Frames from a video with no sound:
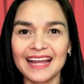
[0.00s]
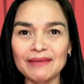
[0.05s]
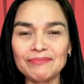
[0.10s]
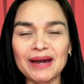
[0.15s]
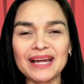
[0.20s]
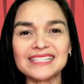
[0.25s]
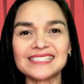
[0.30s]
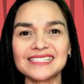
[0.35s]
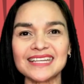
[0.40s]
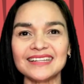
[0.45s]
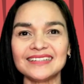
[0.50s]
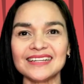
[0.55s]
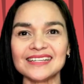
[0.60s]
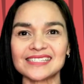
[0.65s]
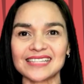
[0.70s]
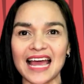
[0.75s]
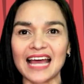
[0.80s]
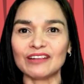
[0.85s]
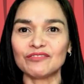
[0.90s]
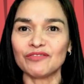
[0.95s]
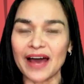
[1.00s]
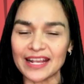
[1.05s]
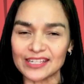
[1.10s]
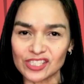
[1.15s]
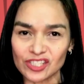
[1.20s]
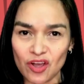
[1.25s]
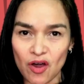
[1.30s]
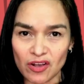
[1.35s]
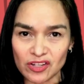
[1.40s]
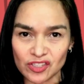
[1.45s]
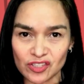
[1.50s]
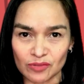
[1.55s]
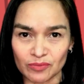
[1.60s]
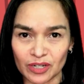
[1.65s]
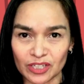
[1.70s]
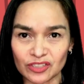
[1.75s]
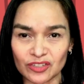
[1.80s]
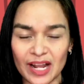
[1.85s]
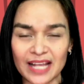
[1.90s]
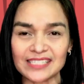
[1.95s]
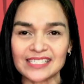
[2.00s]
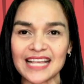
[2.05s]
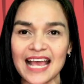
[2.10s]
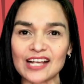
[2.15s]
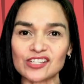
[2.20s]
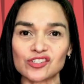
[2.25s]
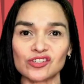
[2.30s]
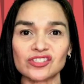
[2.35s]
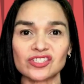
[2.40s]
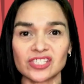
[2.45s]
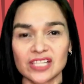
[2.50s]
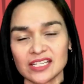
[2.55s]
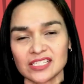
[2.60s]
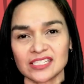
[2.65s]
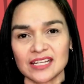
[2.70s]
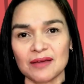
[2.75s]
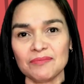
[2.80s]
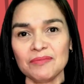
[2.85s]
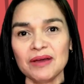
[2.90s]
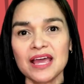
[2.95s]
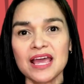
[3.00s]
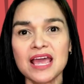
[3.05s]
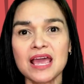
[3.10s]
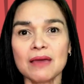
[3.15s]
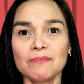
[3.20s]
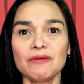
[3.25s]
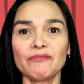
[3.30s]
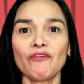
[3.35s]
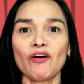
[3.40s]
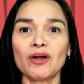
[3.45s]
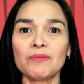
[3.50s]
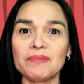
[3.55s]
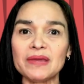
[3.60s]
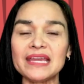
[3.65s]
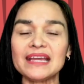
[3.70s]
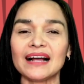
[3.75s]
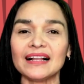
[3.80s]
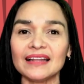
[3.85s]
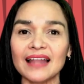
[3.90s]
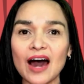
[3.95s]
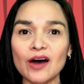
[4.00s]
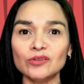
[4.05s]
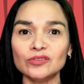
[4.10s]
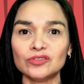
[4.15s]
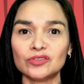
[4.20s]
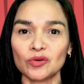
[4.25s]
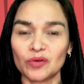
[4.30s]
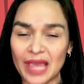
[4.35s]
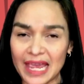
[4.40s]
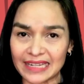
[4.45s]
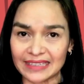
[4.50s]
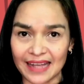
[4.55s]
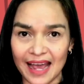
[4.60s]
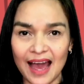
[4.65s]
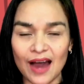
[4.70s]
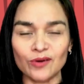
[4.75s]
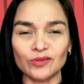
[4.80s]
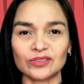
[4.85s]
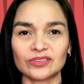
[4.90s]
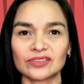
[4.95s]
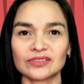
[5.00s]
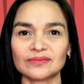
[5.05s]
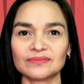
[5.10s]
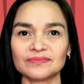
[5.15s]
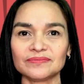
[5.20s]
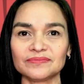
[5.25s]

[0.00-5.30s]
in MICT's Advanced Customer Transaction System before being allowed to gate out.